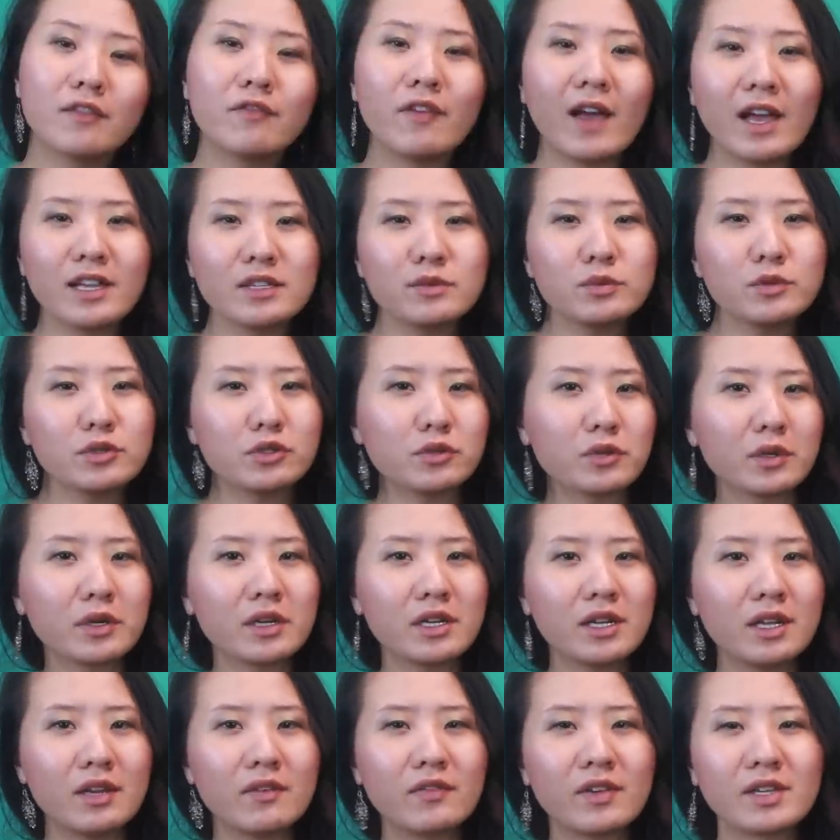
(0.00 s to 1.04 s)
the vast
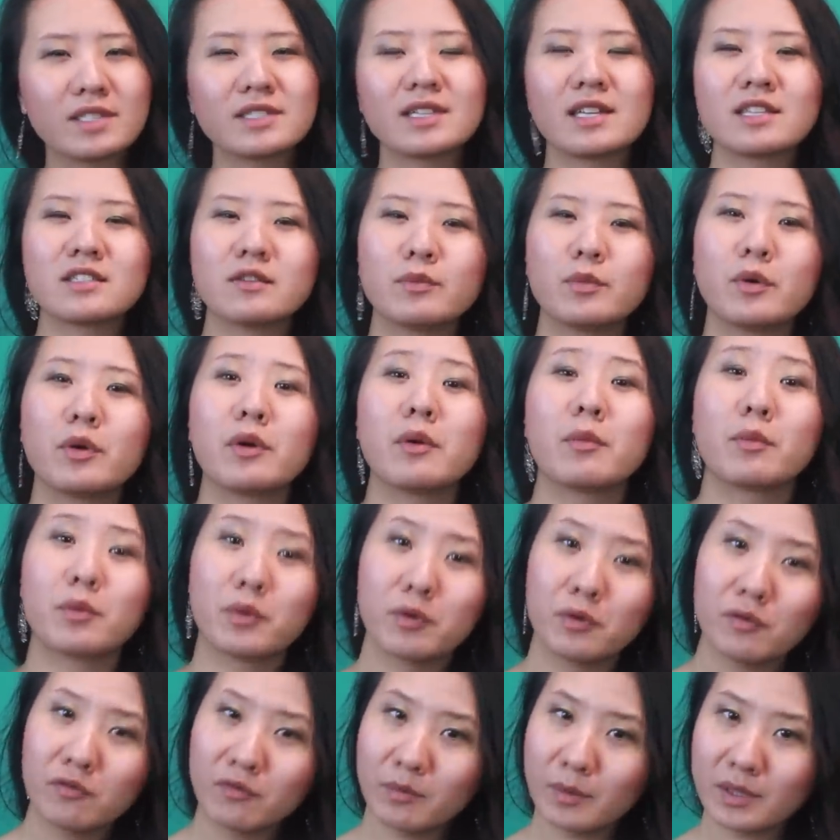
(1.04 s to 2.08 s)
majority of accessible
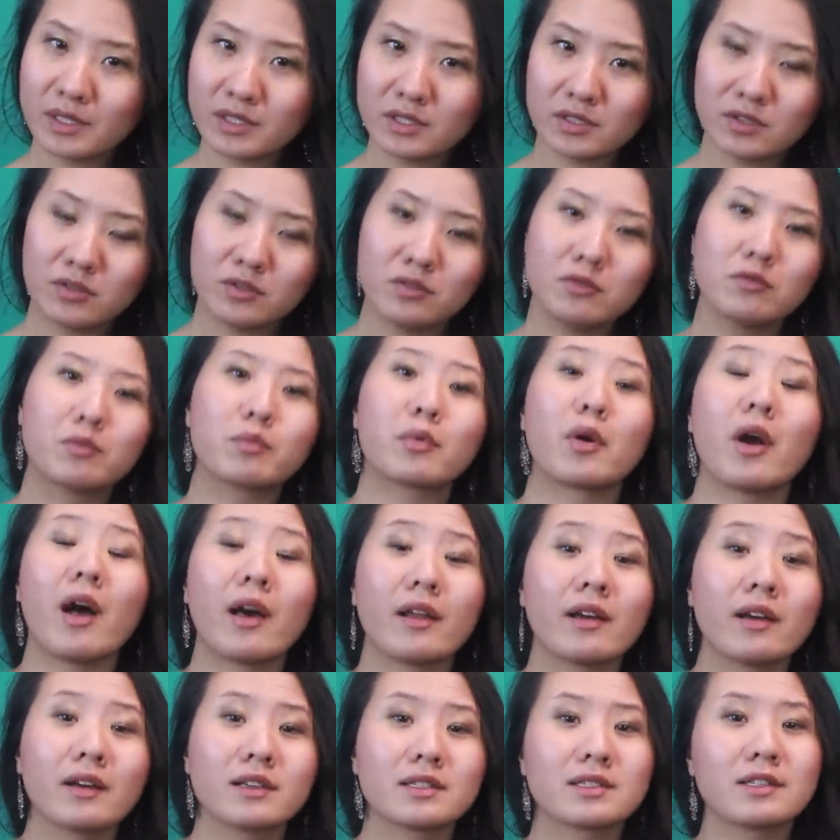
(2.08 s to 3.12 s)
improvements to
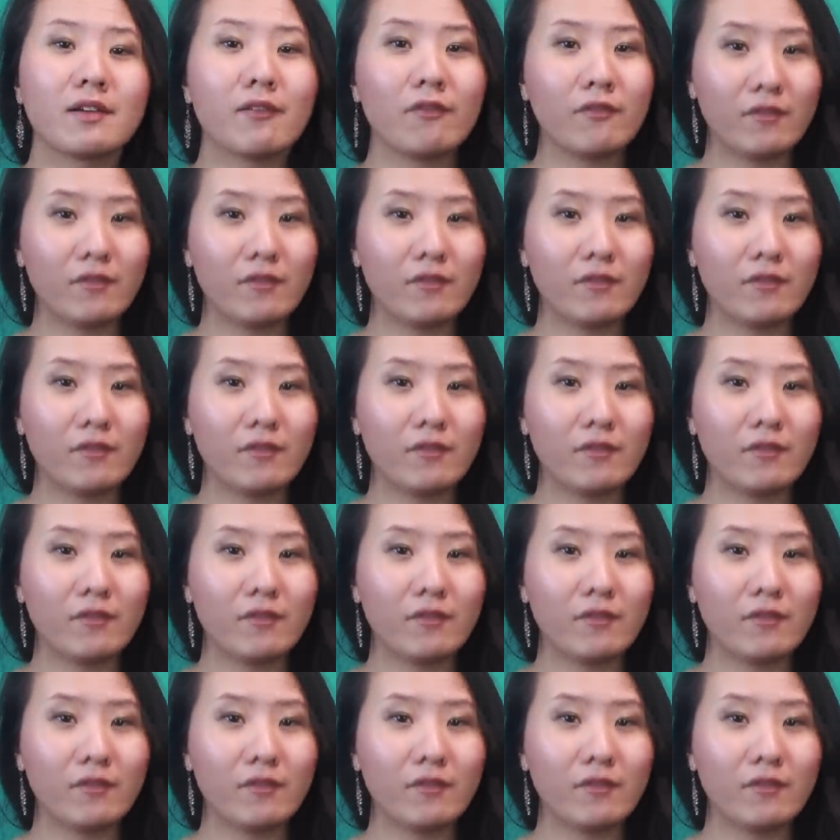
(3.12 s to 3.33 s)
products,